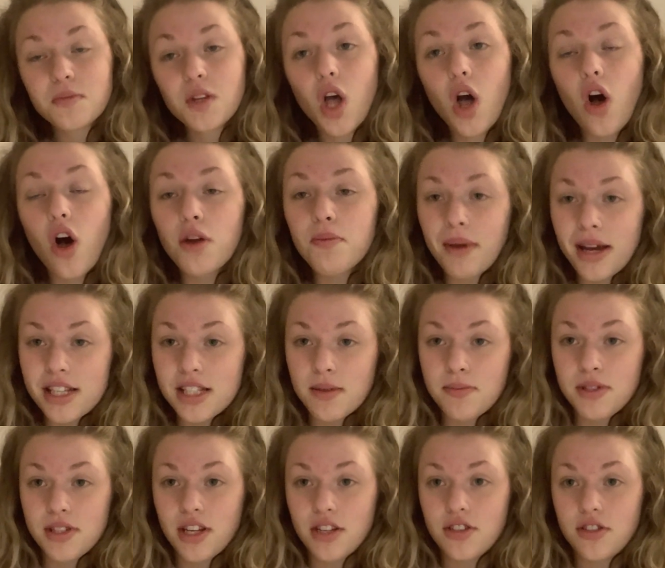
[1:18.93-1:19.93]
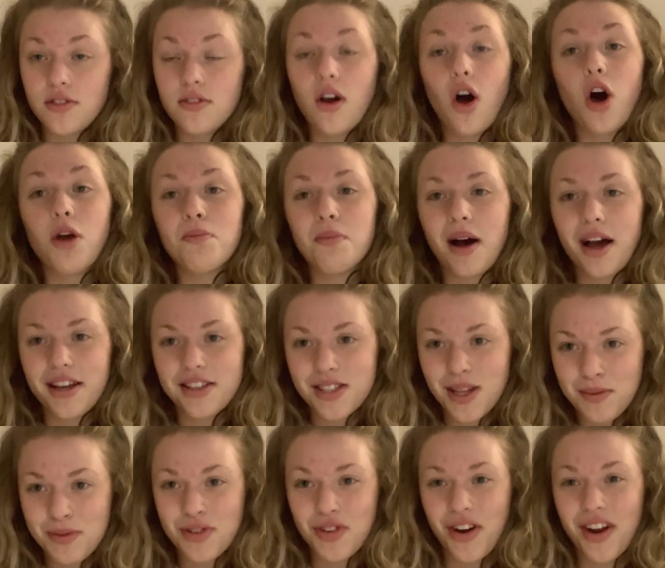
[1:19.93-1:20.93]
on my
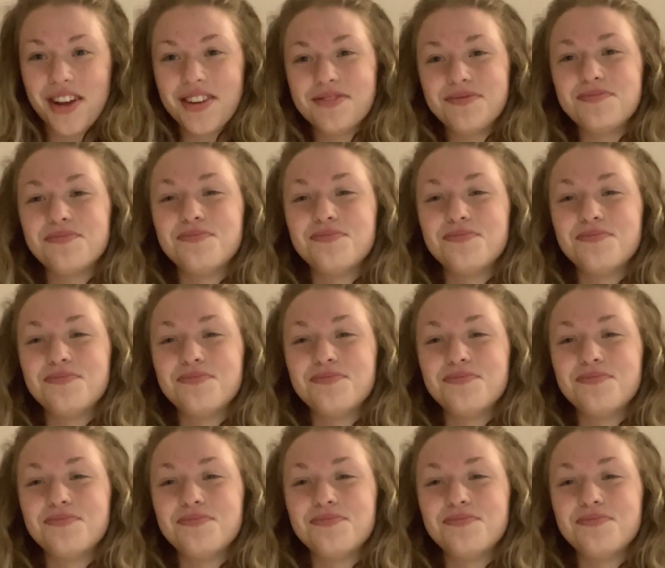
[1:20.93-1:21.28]
substrate.